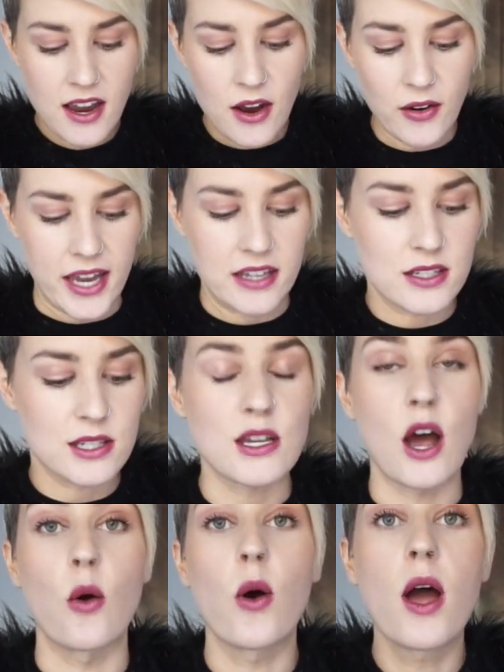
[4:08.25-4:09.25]
Okay,
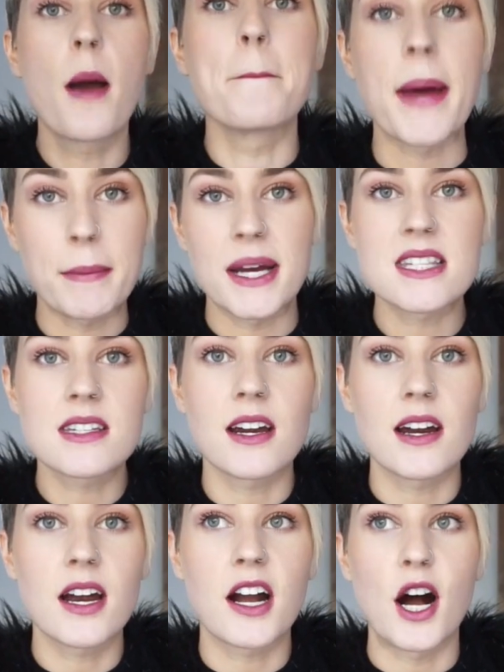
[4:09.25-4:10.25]
so my
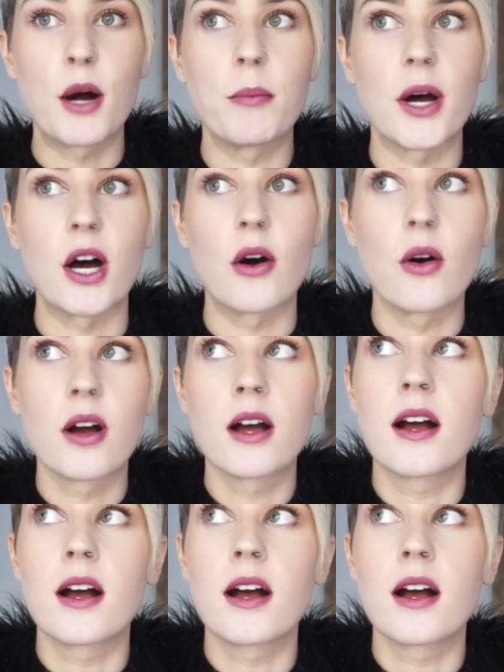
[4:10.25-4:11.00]
mascara combo.